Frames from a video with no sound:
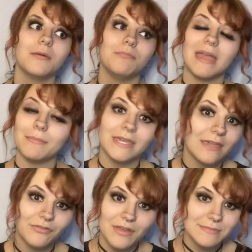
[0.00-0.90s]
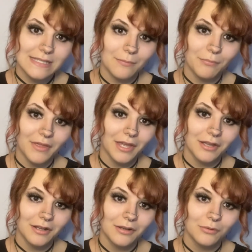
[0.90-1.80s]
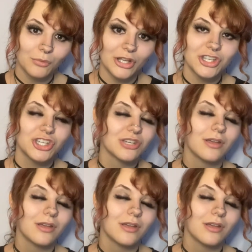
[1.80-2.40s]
maybe give them something, which